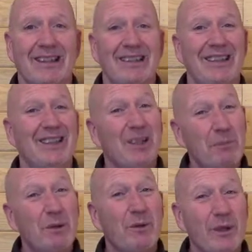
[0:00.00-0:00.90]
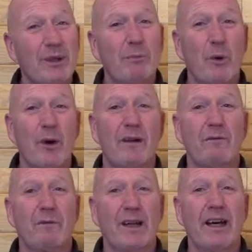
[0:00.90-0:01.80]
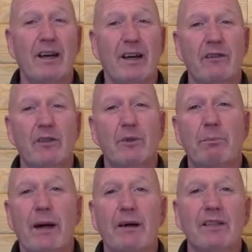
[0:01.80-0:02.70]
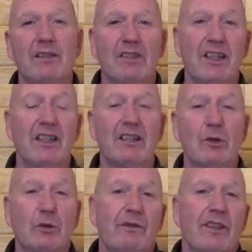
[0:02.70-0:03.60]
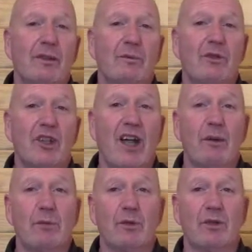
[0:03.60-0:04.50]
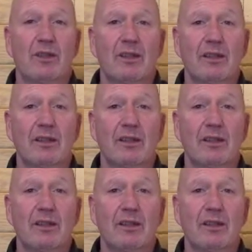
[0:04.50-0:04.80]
This can be really important for caregivers and parents of kids who are victims of child abuse.